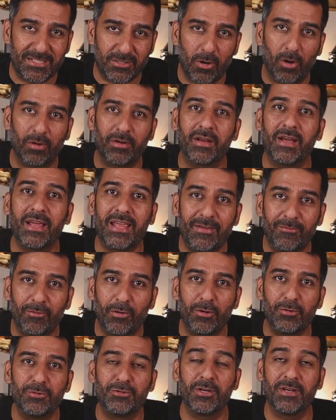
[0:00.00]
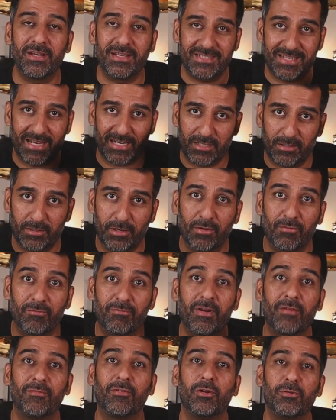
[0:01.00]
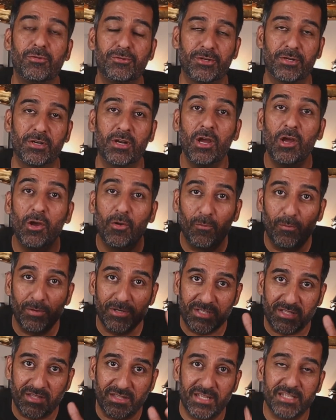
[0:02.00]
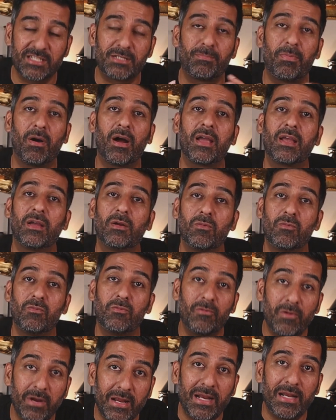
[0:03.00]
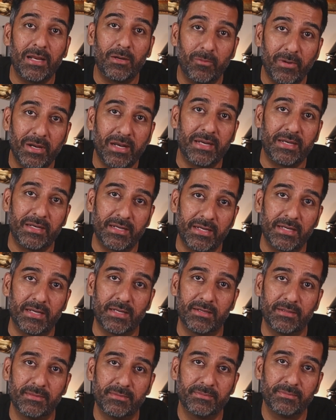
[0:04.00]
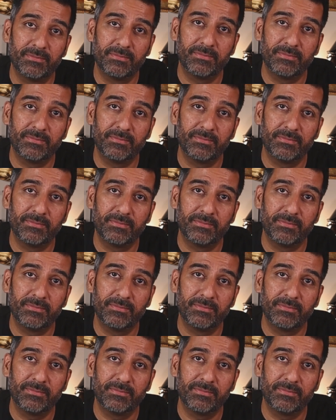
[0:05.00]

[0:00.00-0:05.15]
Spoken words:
It's not an evolution, it's actually a revolution, which this bike really needed.